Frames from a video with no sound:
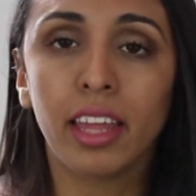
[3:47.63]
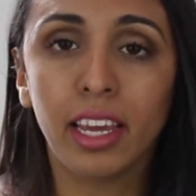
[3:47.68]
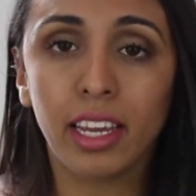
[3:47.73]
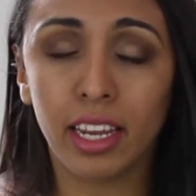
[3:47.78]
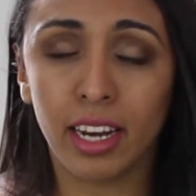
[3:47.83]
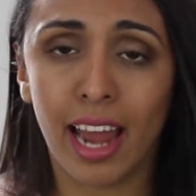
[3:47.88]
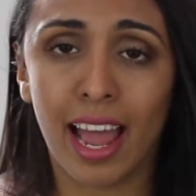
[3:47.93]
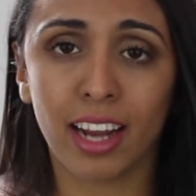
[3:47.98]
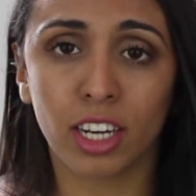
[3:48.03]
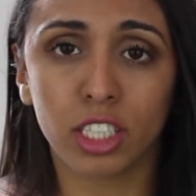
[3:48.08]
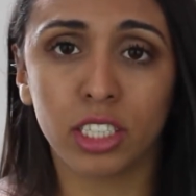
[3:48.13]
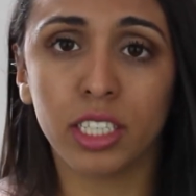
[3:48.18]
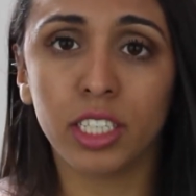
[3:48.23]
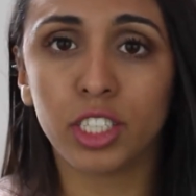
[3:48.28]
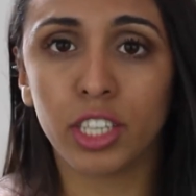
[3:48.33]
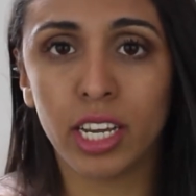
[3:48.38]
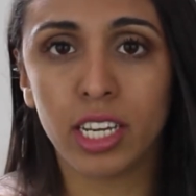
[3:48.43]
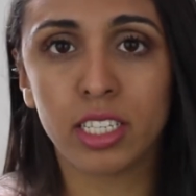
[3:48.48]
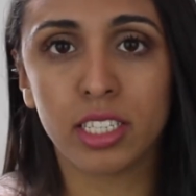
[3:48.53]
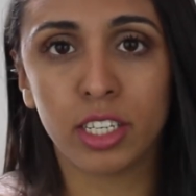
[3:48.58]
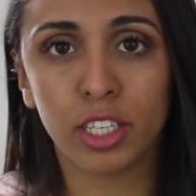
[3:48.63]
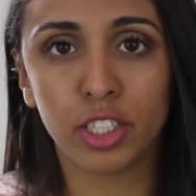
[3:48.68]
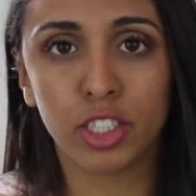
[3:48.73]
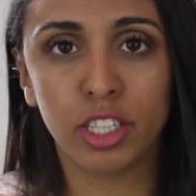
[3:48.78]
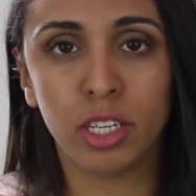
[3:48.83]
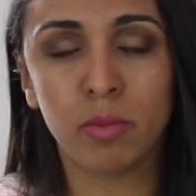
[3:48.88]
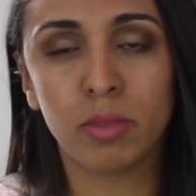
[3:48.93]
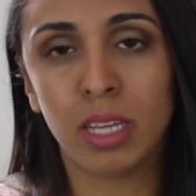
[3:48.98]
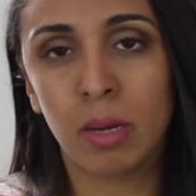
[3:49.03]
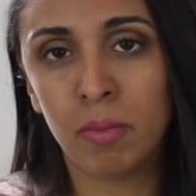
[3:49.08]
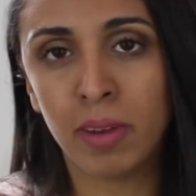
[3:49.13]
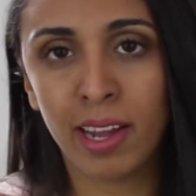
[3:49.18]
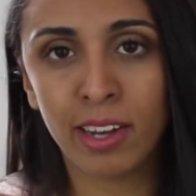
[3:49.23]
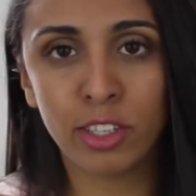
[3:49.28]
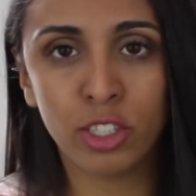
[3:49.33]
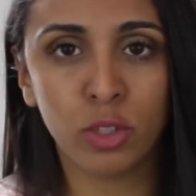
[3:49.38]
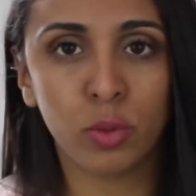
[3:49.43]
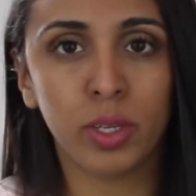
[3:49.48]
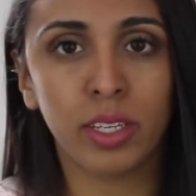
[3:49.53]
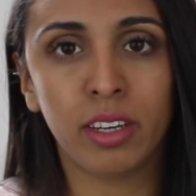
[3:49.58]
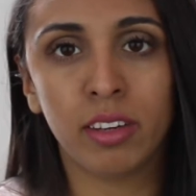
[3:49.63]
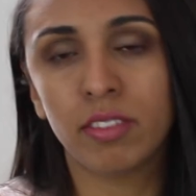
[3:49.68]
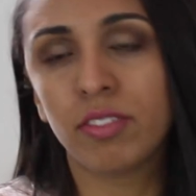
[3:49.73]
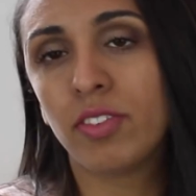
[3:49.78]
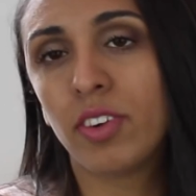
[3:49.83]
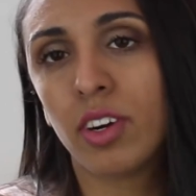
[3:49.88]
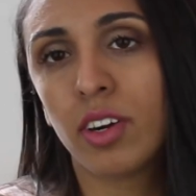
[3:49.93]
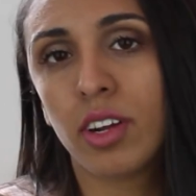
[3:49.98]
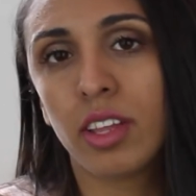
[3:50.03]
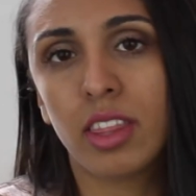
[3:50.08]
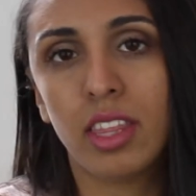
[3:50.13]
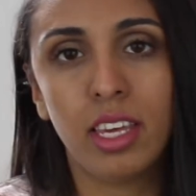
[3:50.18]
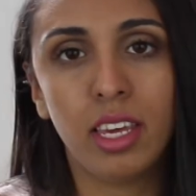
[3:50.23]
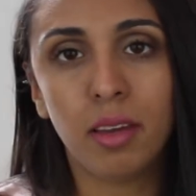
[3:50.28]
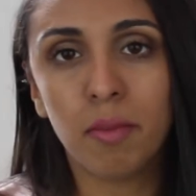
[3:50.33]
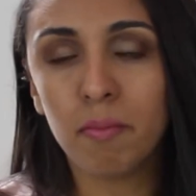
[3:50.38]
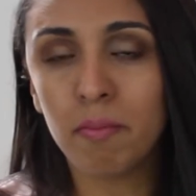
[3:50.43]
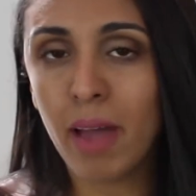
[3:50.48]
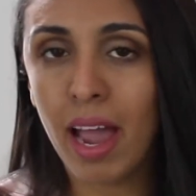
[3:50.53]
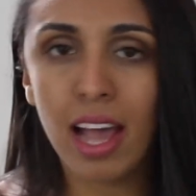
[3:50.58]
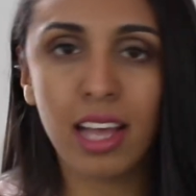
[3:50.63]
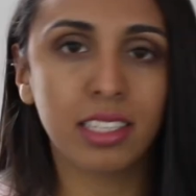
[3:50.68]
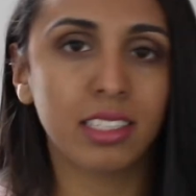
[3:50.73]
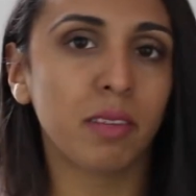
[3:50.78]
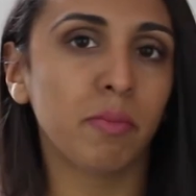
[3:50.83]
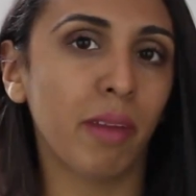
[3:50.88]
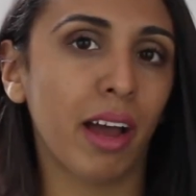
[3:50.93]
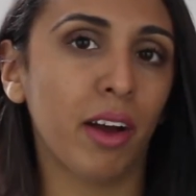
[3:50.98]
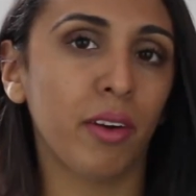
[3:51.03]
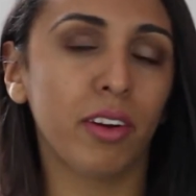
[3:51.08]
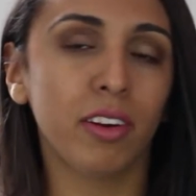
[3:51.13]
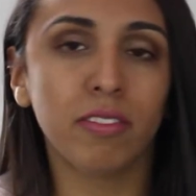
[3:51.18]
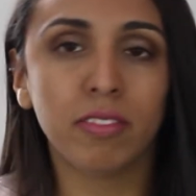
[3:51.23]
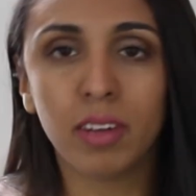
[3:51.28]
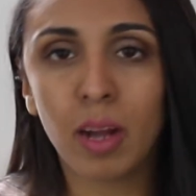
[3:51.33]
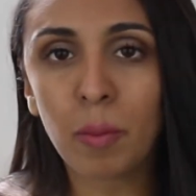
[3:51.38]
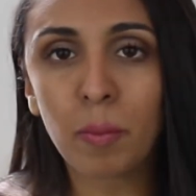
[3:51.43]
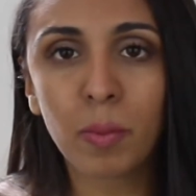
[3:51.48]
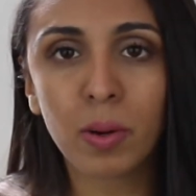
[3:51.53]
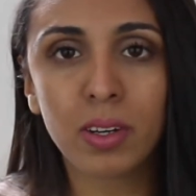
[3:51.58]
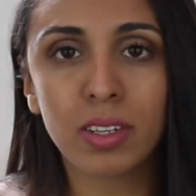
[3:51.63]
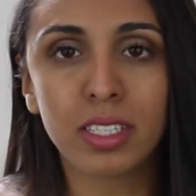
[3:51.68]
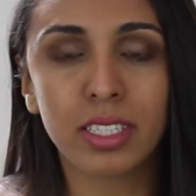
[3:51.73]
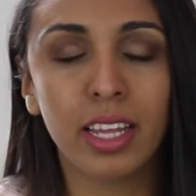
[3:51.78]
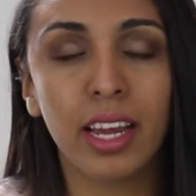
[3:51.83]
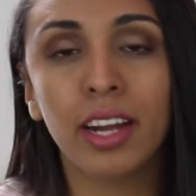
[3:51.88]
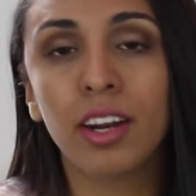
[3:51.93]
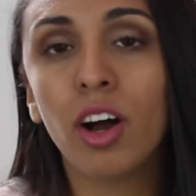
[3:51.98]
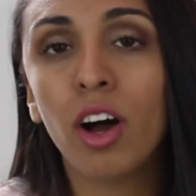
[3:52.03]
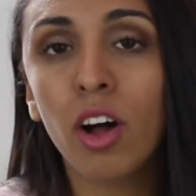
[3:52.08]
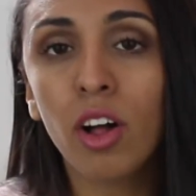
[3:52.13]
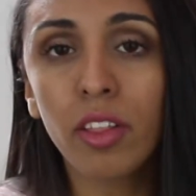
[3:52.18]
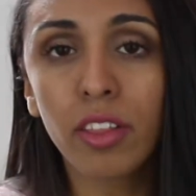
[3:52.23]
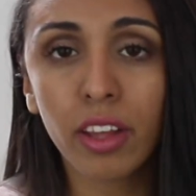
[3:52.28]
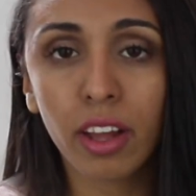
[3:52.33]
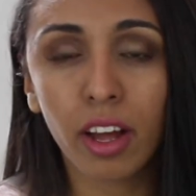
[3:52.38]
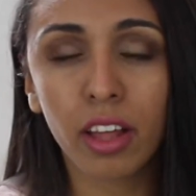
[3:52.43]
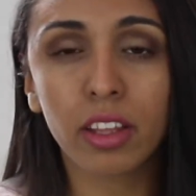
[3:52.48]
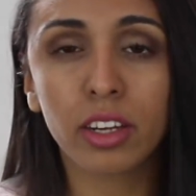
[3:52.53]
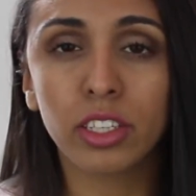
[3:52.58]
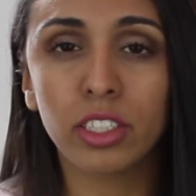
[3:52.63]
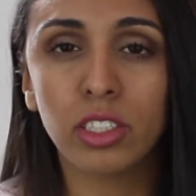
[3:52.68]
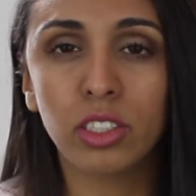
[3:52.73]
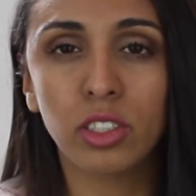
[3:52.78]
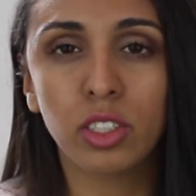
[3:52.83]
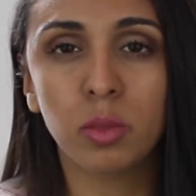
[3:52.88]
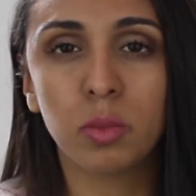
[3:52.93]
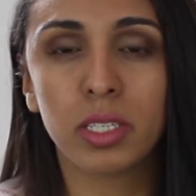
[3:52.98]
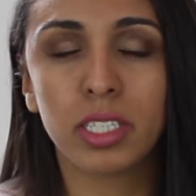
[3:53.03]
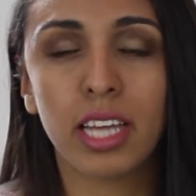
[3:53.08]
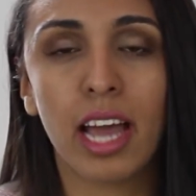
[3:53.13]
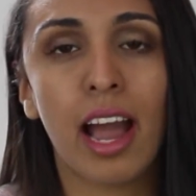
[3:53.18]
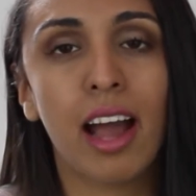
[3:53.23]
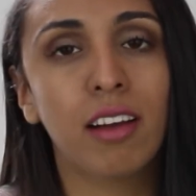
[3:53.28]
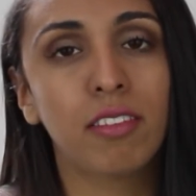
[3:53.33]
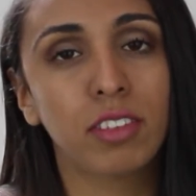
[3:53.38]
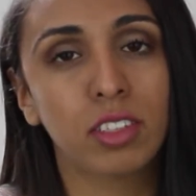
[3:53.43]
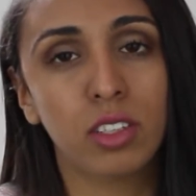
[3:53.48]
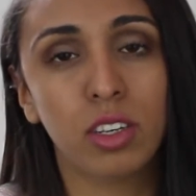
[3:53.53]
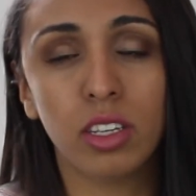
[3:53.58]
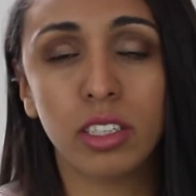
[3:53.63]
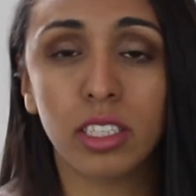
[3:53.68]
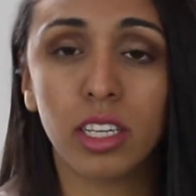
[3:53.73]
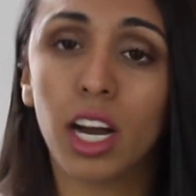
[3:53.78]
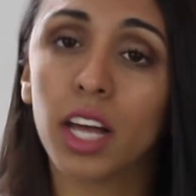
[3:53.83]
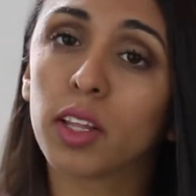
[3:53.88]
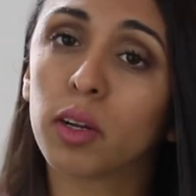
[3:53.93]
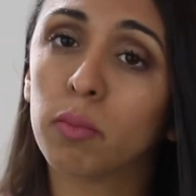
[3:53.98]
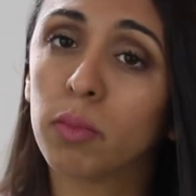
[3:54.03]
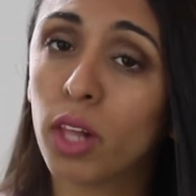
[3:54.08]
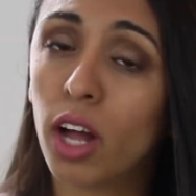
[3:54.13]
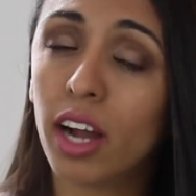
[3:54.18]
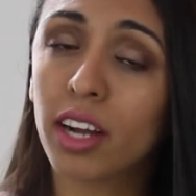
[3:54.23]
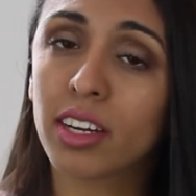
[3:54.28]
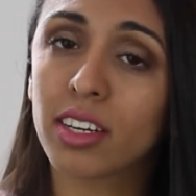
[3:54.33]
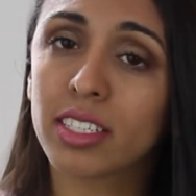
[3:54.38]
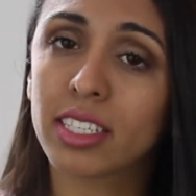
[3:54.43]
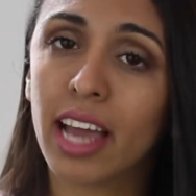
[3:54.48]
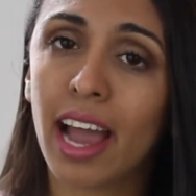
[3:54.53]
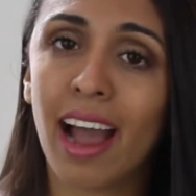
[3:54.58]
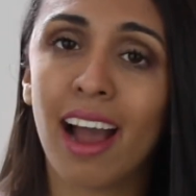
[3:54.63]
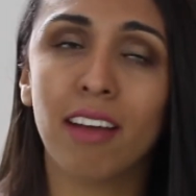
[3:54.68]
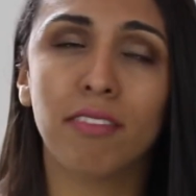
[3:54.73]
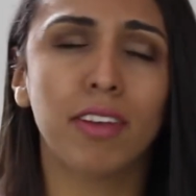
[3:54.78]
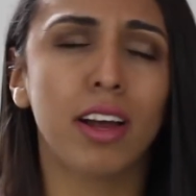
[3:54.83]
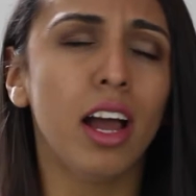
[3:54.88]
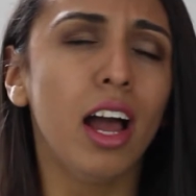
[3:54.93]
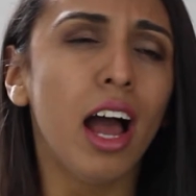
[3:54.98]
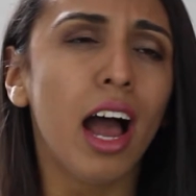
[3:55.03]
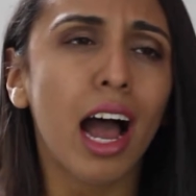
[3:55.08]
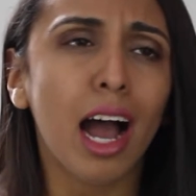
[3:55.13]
can actually chase their dreams. I'm not doing it for the mass amount of numbers that all the other YouTubers have or all the other bloggers have.